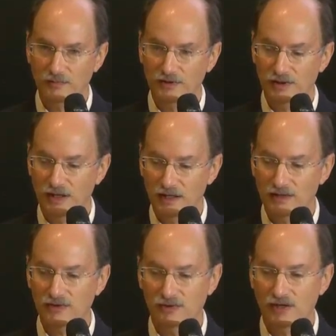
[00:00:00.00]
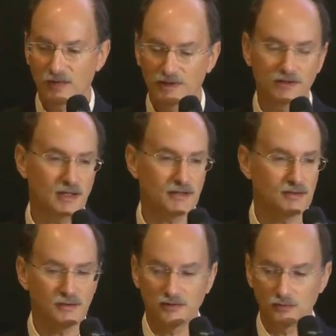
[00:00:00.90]
but not a tsunami
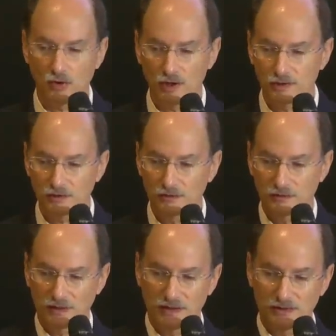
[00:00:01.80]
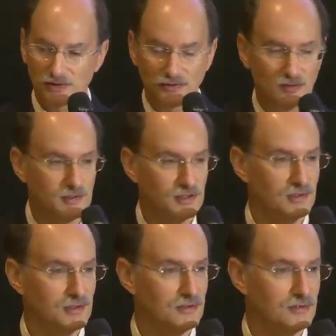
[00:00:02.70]
detector in the water, as distributed
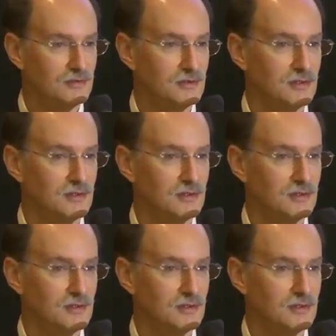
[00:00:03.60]
here,